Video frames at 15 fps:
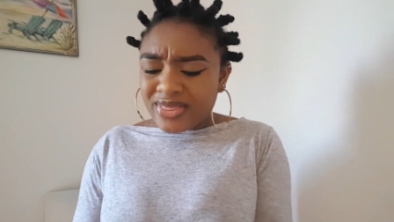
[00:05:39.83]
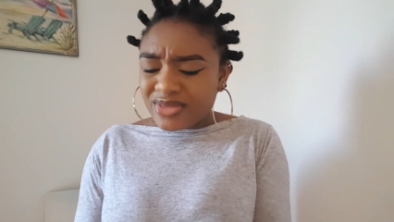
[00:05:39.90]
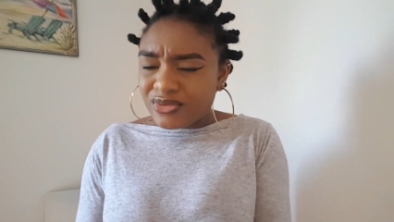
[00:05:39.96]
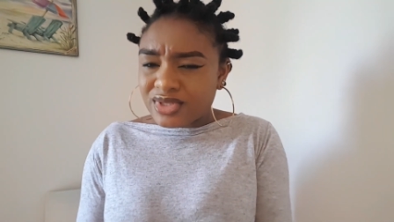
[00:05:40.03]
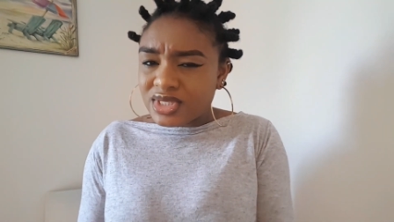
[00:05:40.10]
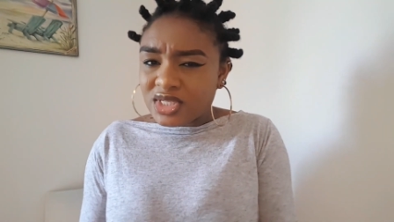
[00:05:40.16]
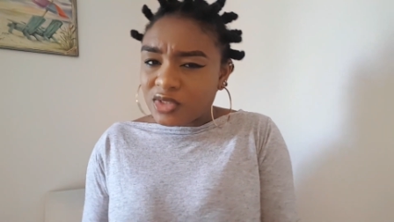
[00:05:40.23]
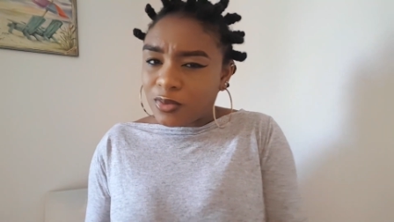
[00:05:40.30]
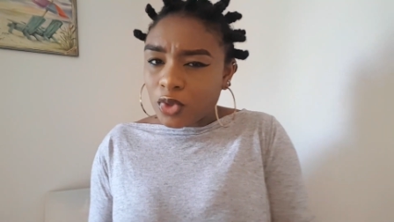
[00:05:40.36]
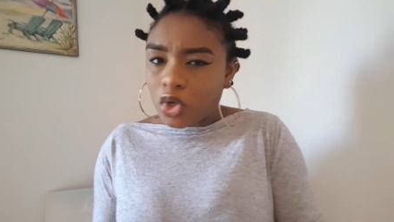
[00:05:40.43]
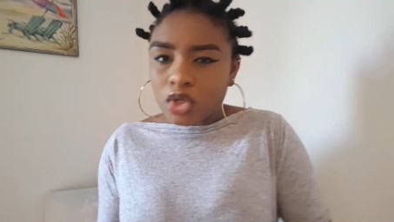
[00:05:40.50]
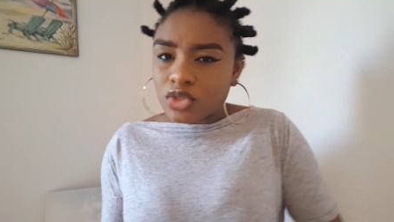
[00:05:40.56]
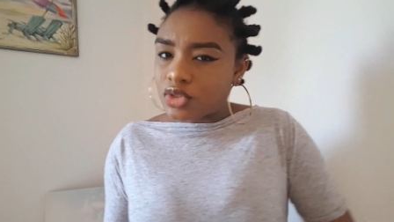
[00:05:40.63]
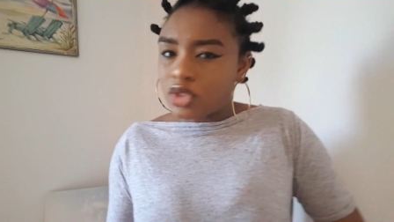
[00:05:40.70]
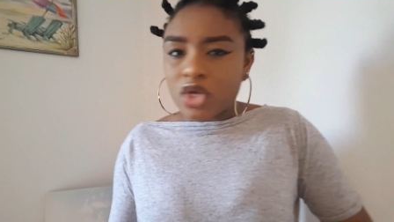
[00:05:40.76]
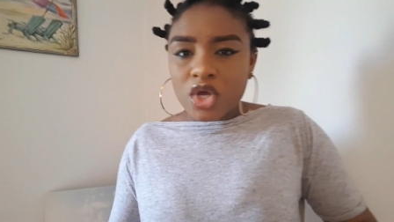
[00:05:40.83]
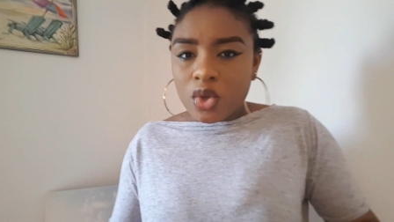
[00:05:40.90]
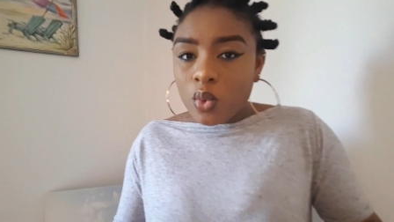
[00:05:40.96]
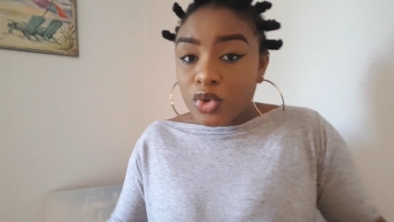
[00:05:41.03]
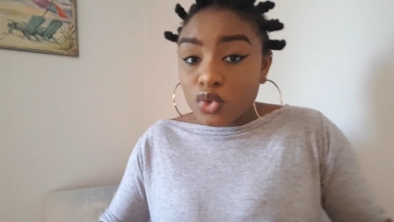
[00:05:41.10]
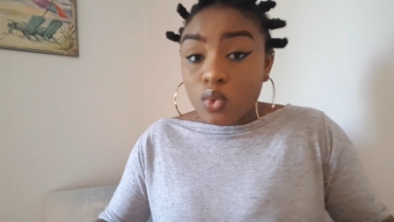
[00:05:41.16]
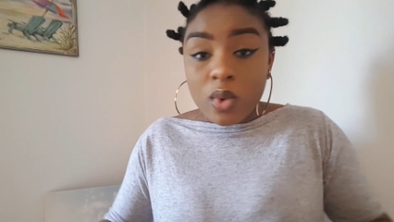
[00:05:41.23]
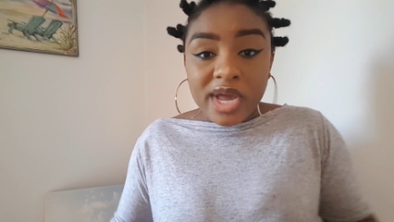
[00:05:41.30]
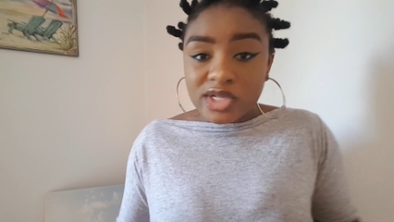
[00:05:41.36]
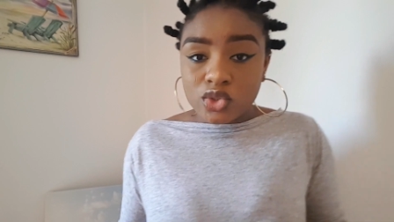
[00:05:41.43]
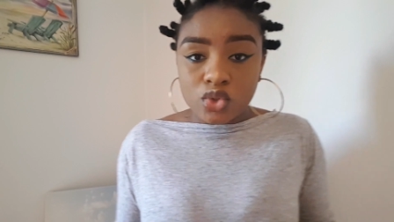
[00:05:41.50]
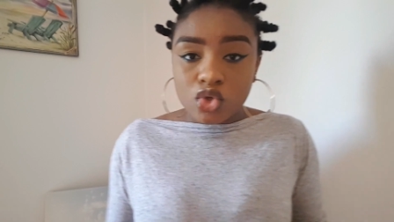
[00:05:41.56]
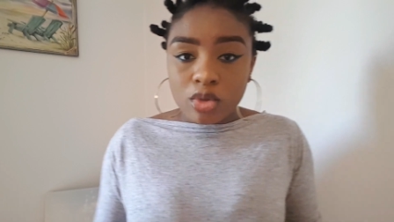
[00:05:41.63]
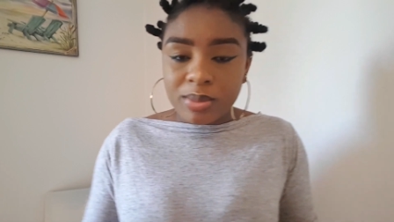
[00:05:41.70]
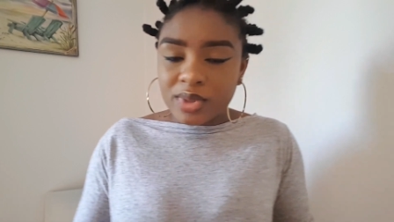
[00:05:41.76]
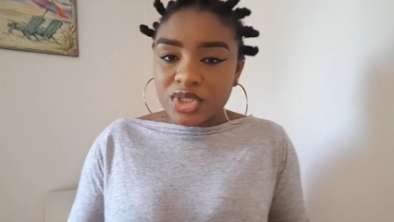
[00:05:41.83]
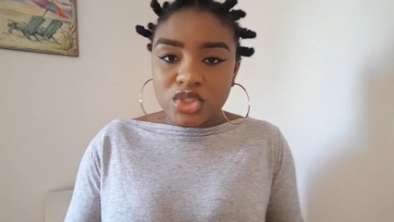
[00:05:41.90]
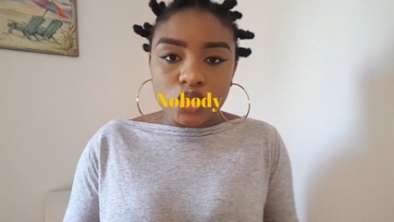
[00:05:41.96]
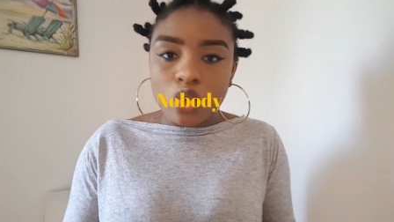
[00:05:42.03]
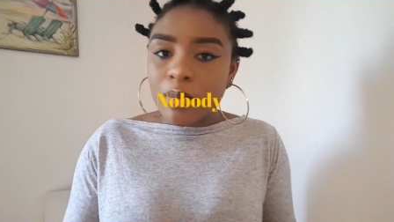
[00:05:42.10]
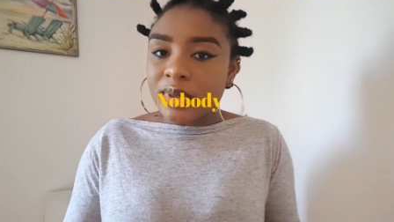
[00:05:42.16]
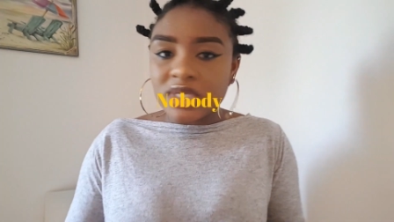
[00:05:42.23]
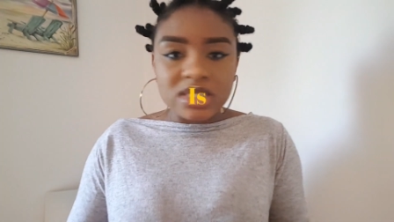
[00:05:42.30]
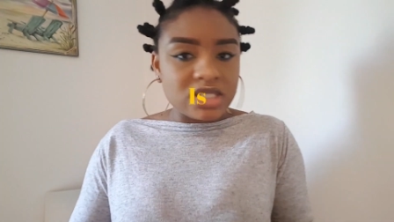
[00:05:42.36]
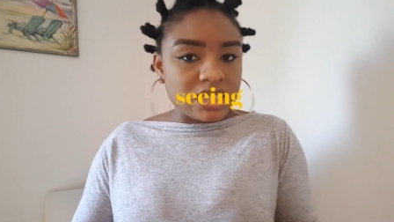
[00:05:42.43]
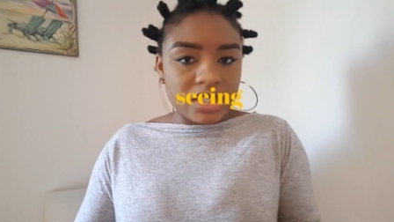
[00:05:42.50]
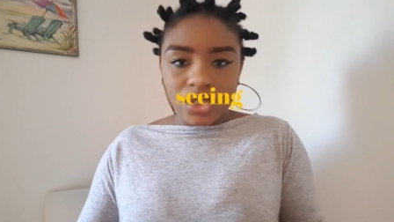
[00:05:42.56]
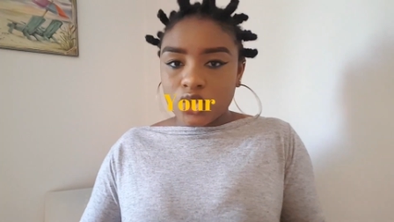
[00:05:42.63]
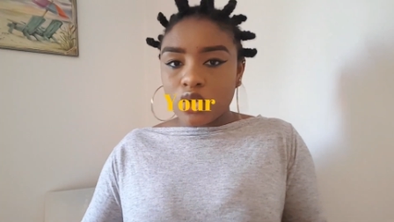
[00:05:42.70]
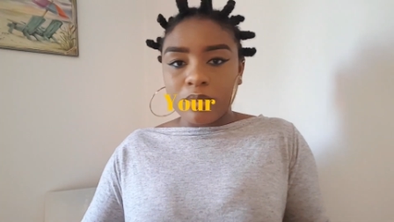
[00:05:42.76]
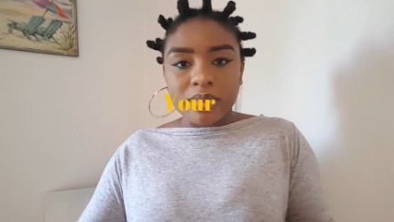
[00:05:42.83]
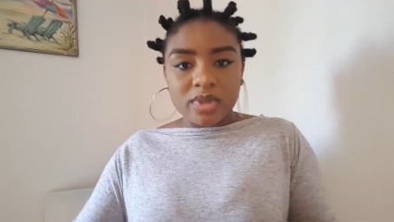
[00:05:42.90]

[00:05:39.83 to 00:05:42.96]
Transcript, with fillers: The reason is because when you wear it on your body, nobody's seeing your